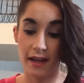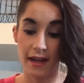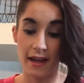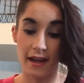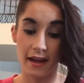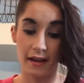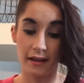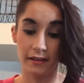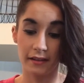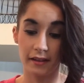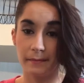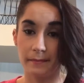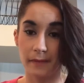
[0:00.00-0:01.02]
And
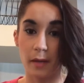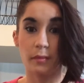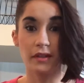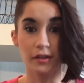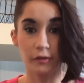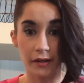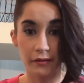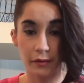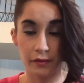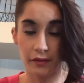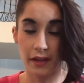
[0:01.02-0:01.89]
I'm really grateful for